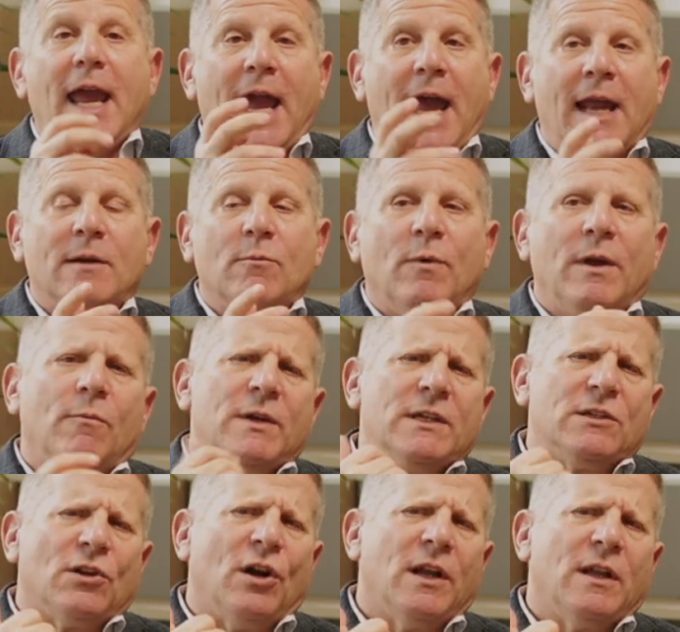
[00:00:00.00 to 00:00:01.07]
And we
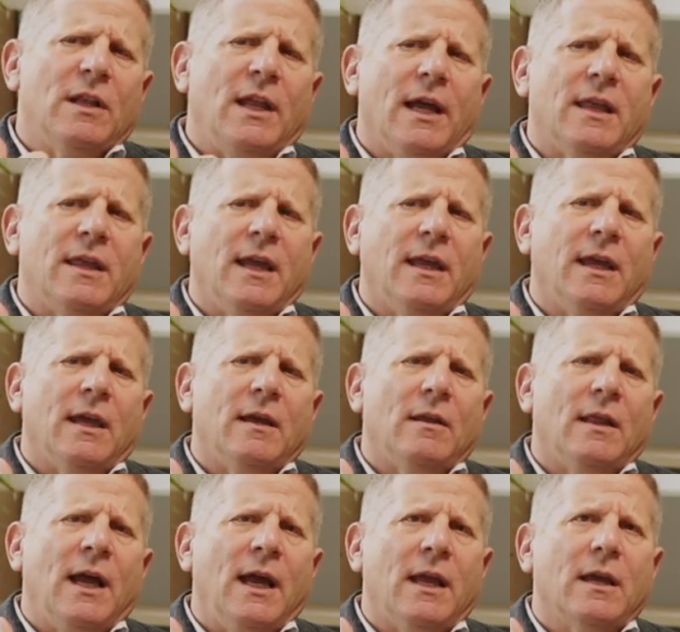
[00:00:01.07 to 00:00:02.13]
started like
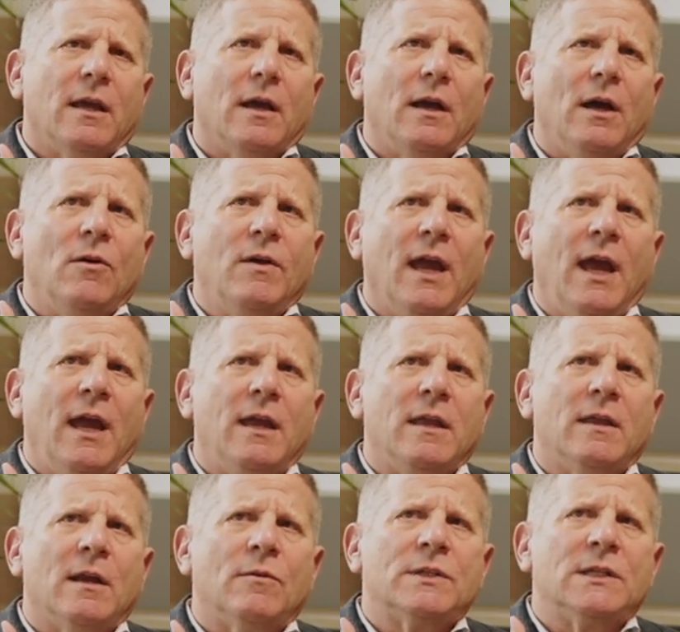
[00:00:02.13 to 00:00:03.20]
thinking like, okay,
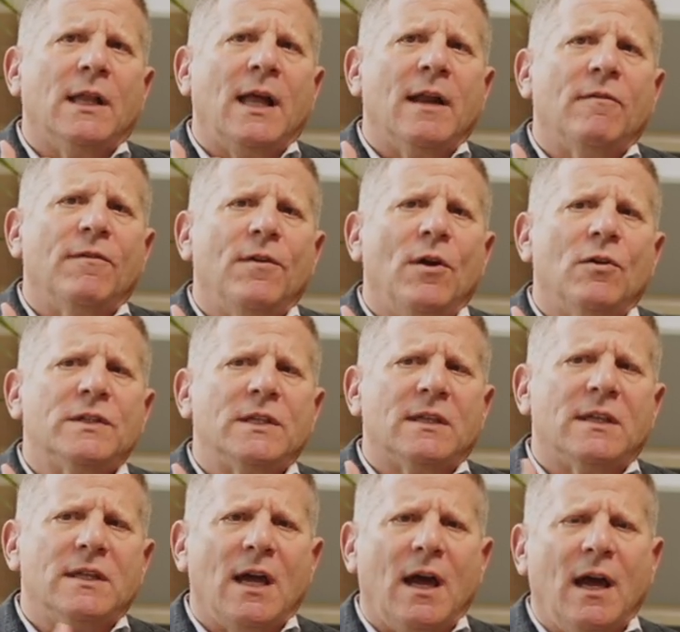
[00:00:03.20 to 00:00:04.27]
there was a lot of folks at
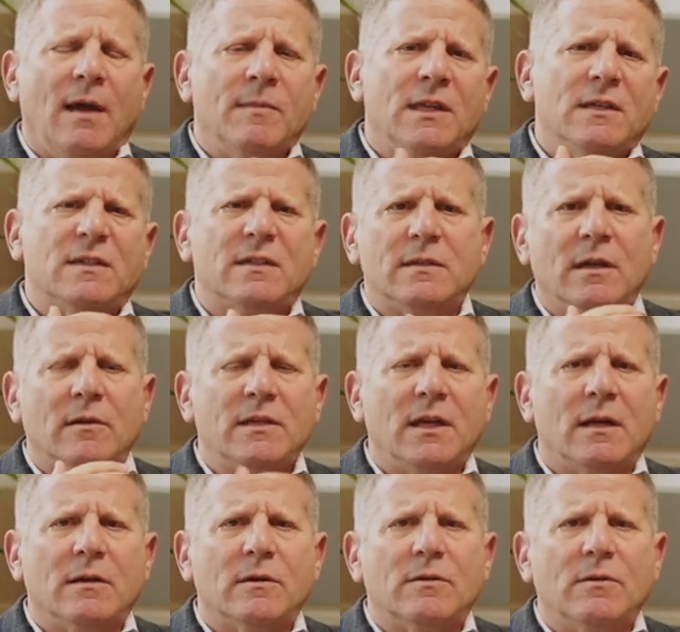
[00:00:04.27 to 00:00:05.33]
the time, and this is
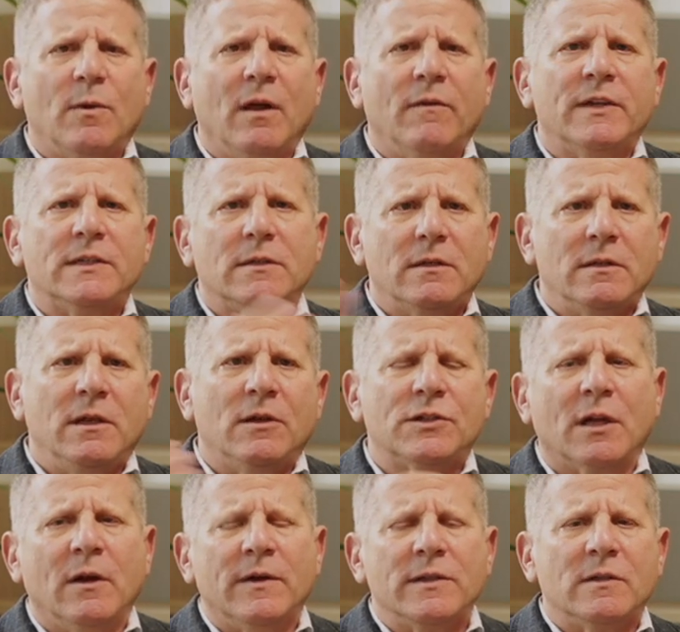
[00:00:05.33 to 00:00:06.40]
10 or 12 years
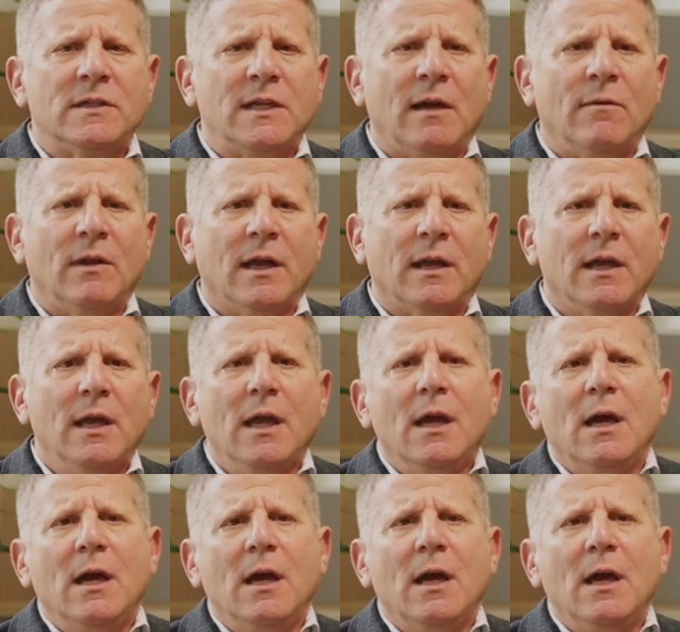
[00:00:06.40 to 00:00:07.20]
ago, as you say, were like,